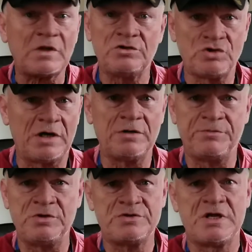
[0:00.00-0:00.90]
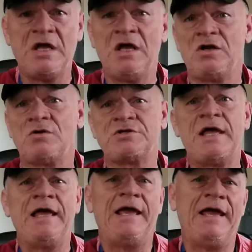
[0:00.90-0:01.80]
Drug abuse goes
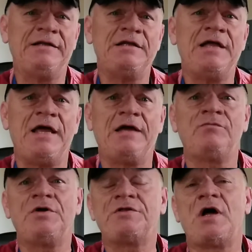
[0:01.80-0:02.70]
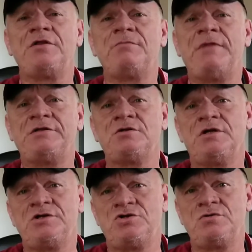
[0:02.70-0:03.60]
hand in hand with other
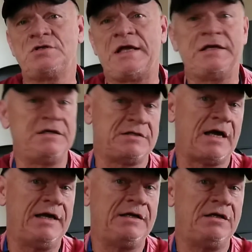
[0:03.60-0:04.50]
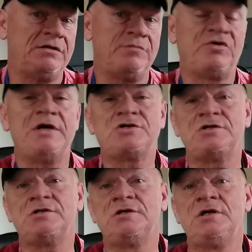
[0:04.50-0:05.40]
mental issues like anxiety and
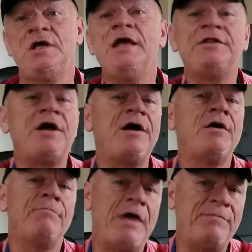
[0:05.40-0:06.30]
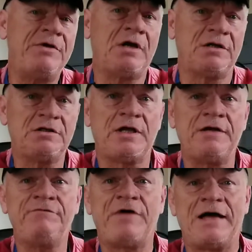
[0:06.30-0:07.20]
depression. There may be an
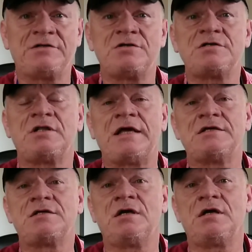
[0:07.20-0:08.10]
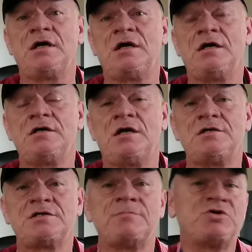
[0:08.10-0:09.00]
underlying factors like
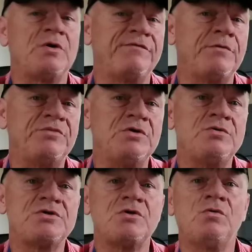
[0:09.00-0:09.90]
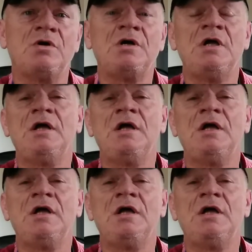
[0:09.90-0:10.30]
some sort of abuse or